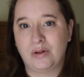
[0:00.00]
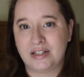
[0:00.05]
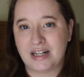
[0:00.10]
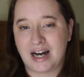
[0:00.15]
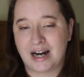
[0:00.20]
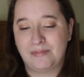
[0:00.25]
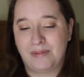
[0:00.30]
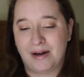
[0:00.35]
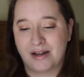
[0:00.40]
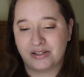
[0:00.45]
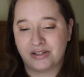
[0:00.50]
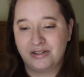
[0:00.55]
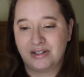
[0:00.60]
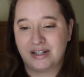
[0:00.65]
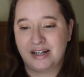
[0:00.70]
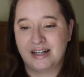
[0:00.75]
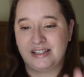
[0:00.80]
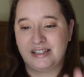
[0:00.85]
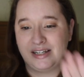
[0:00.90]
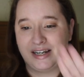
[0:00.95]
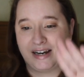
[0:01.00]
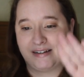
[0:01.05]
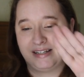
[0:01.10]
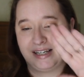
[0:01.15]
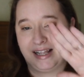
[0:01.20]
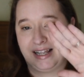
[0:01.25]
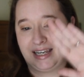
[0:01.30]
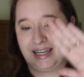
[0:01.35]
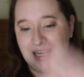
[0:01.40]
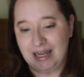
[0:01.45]
entire puzzle because you have
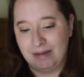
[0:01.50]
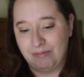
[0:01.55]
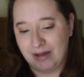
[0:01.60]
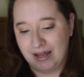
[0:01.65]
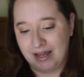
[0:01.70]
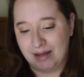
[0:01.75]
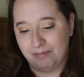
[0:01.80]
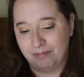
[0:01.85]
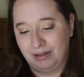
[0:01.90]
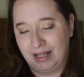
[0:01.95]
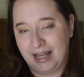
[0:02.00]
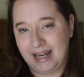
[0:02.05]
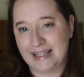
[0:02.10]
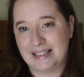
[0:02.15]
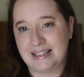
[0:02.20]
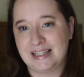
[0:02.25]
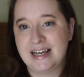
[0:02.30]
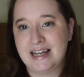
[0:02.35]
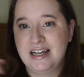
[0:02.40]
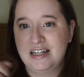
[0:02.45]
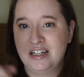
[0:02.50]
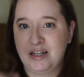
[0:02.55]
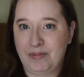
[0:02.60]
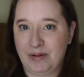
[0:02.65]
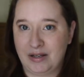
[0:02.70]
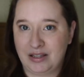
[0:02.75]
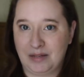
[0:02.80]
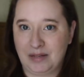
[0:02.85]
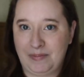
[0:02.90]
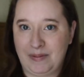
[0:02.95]
to like keep it in place to put the